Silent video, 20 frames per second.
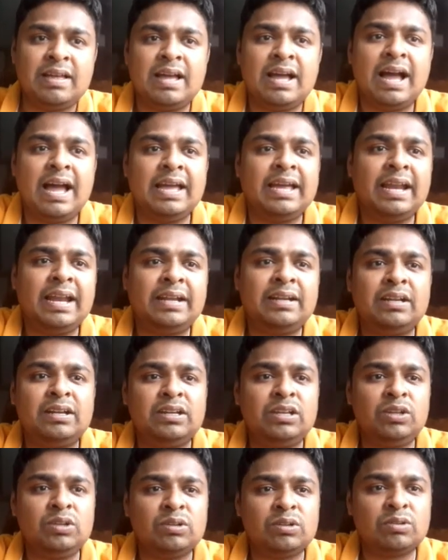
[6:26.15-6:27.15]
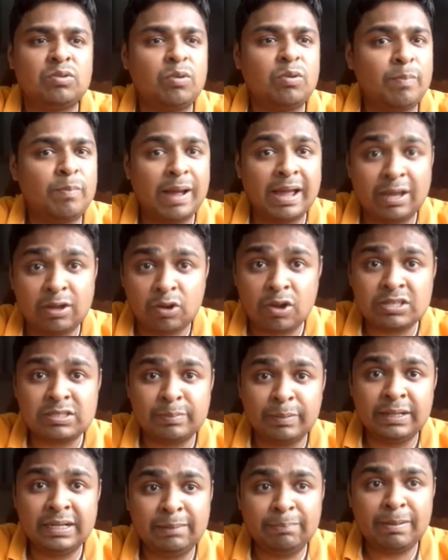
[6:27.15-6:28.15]
I get, by cross
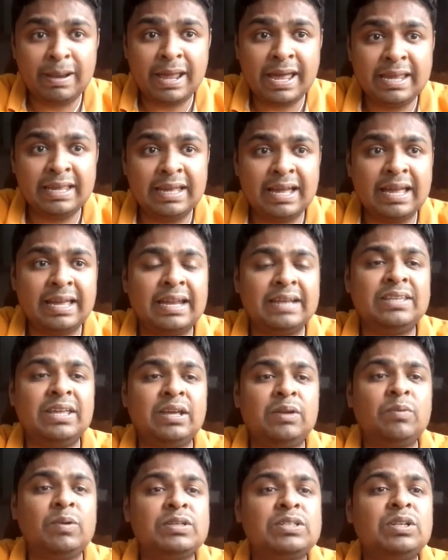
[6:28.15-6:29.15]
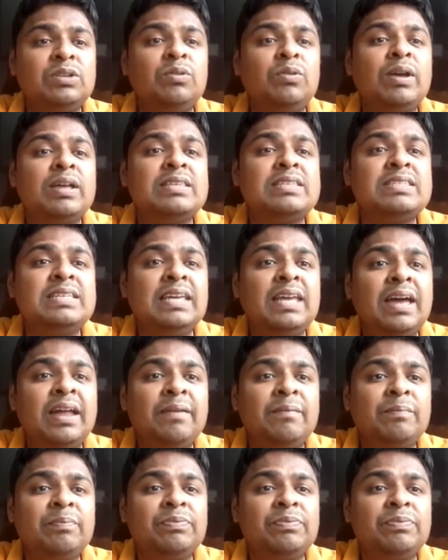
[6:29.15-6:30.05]
multiplying, I get the equation you can see here.